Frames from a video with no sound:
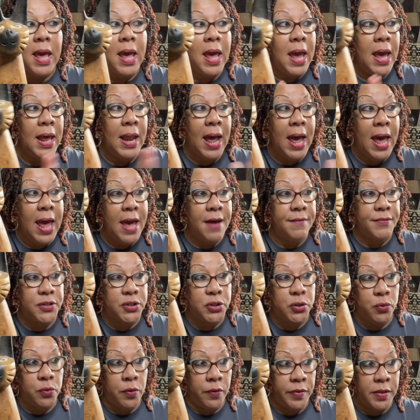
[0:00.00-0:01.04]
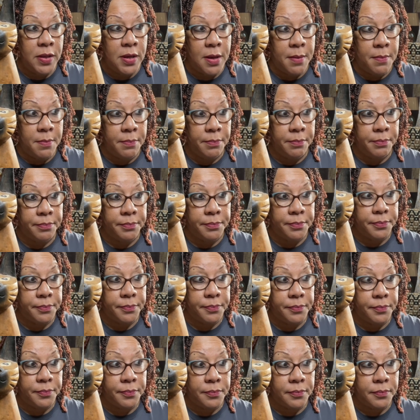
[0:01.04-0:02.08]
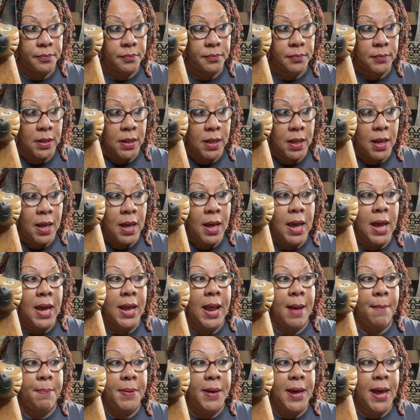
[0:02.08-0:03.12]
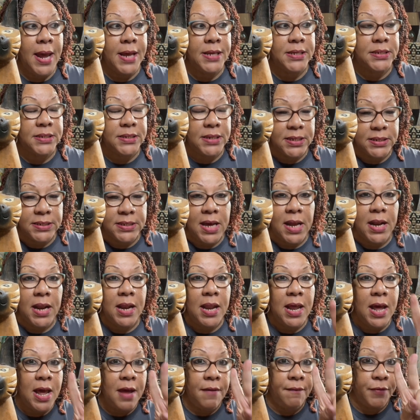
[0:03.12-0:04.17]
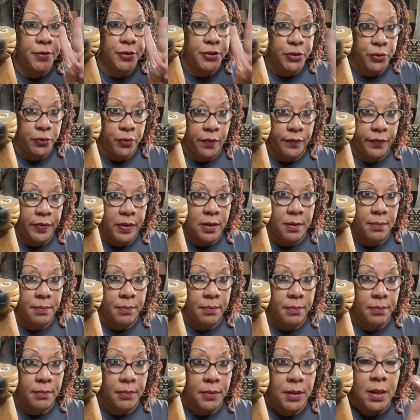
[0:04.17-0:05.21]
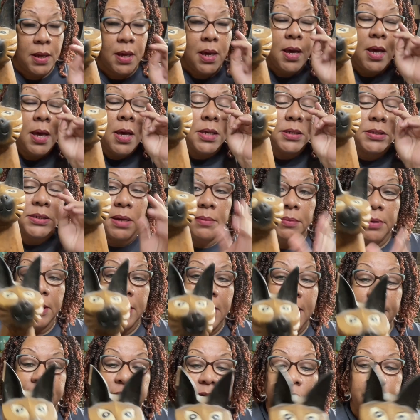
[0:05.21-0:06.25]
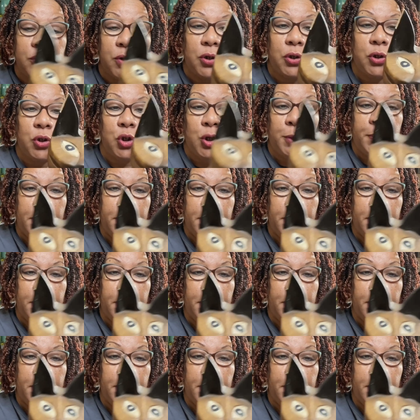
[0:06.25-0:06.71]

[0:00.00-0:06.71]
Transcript: And I have two of them, and I paid $6.99 for two of them. So I'm gonna have to do a little